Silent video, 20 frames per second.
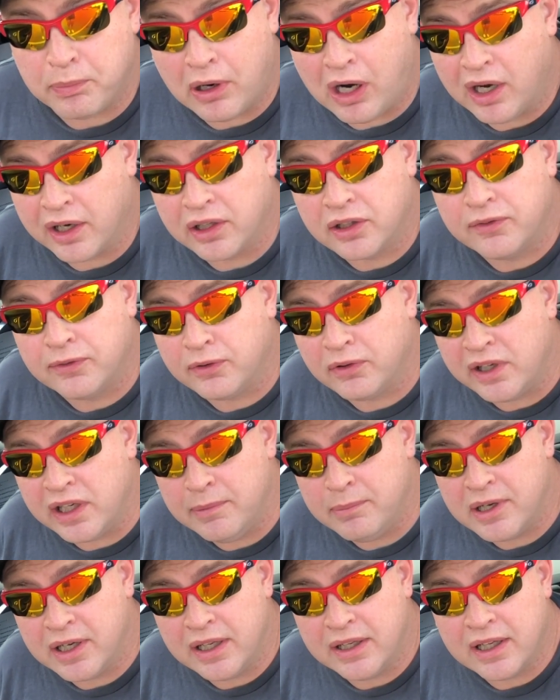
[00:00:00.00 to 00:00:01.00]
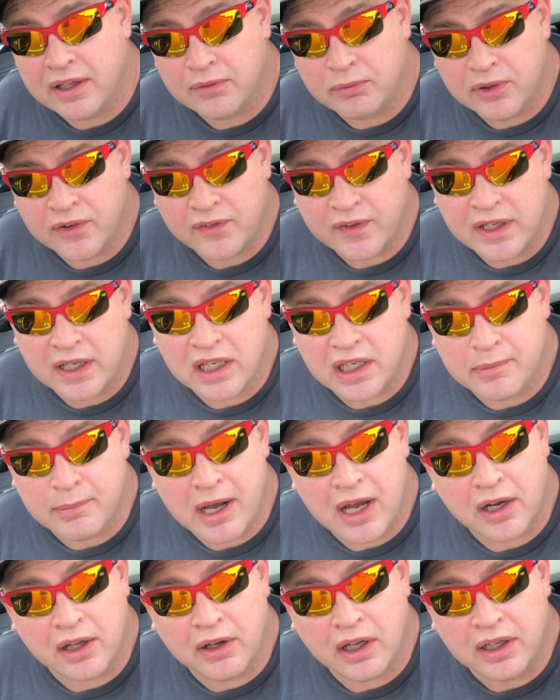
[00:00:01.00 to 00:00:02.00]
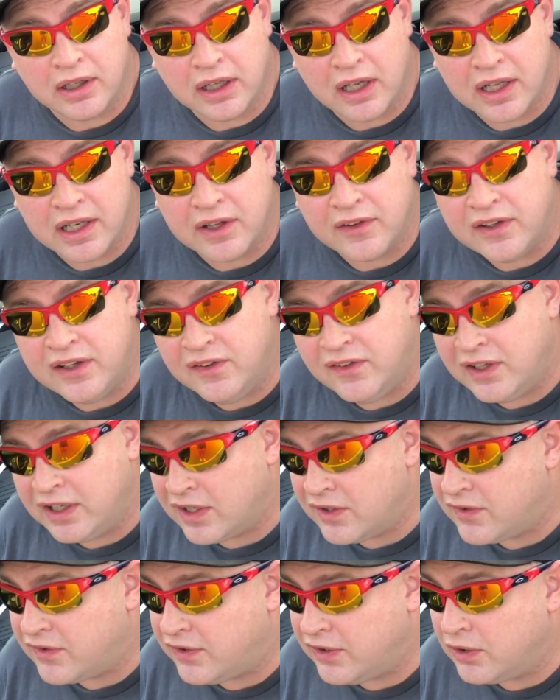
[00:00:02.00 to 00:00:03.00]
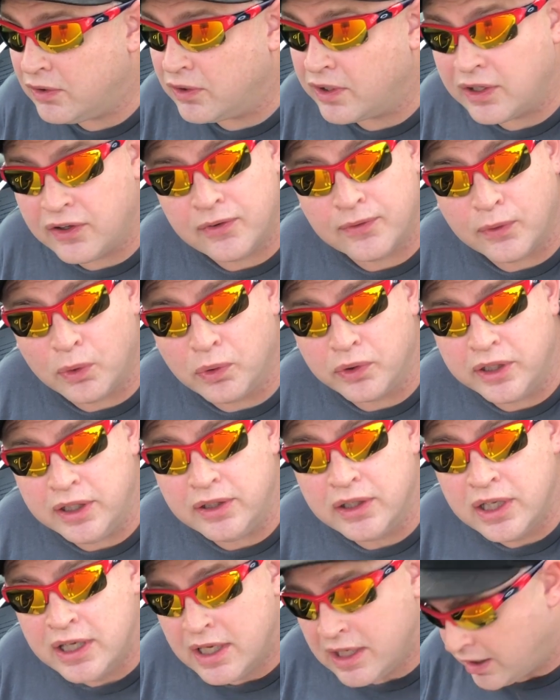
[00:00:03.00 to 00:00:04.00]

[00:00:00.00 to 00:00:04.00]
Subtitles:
product for anybody that was thinking about a gun that's easy to conceal, that's folding,